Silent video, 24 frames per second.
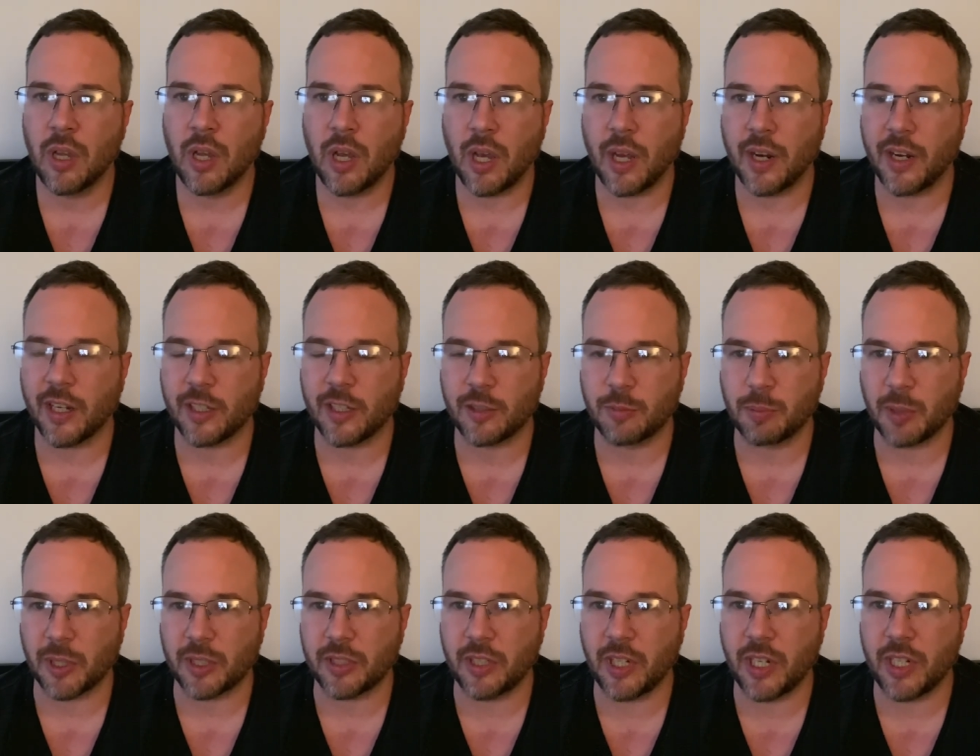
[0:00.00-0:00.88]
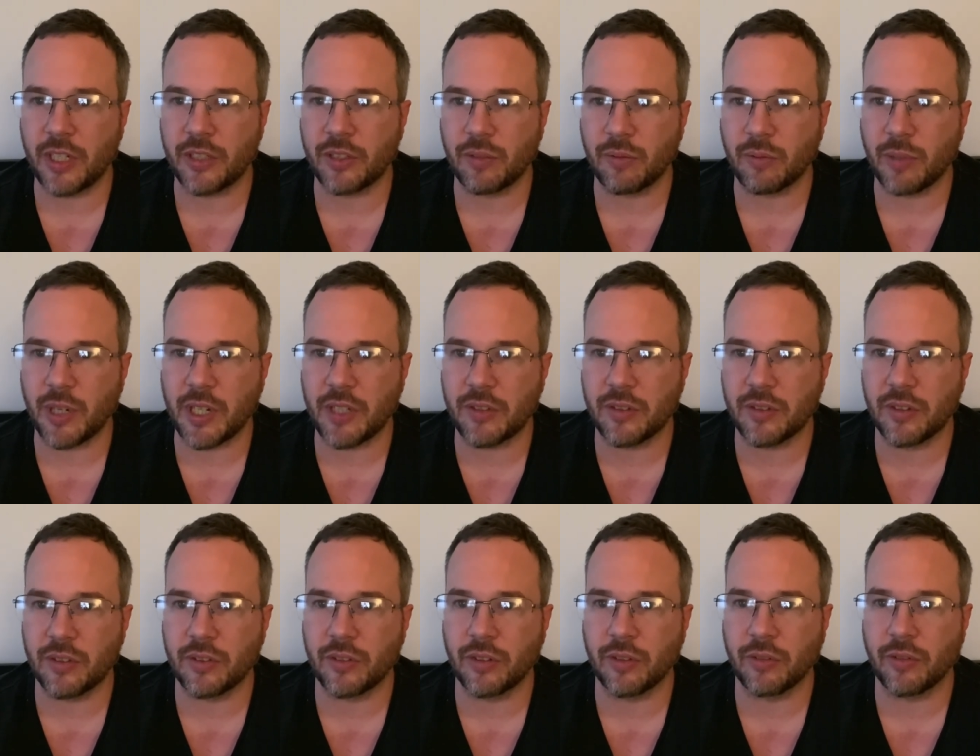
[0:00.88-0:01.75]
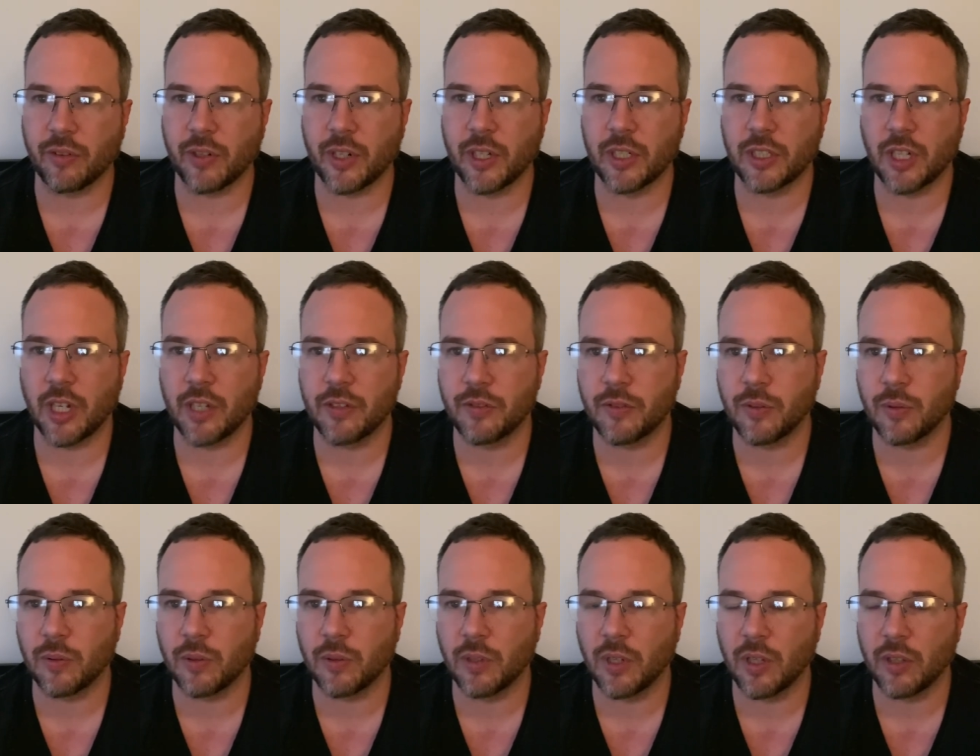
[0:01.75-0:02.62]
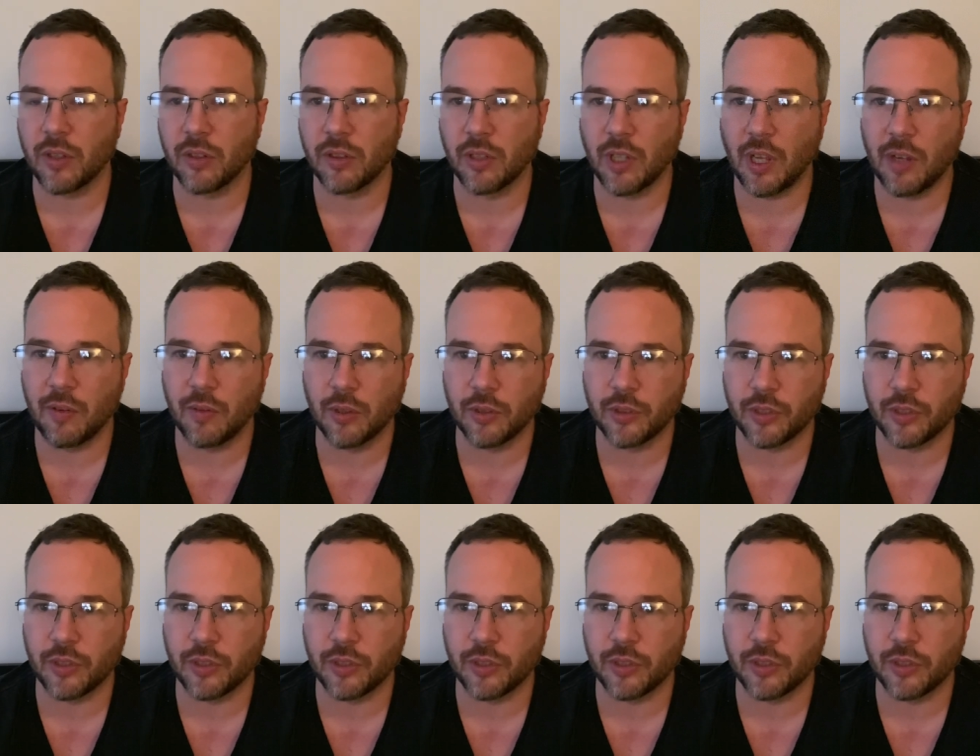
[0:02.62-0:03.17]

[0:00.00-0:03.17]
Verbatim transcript: and expectation raises your franchise to another level.